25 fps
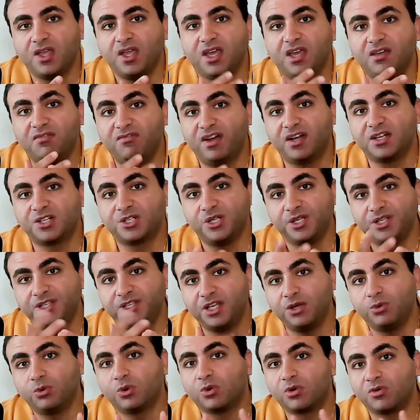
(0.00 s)
Eventually
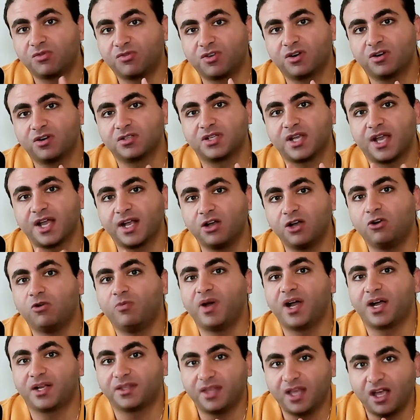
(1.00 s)
they will reverse and go
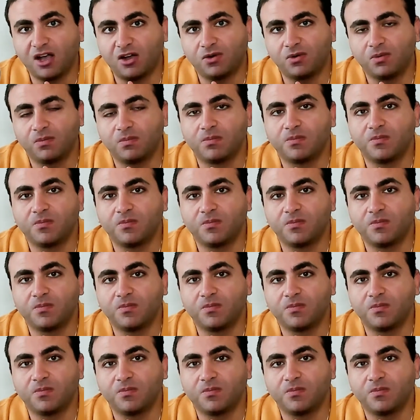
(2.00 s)
back down.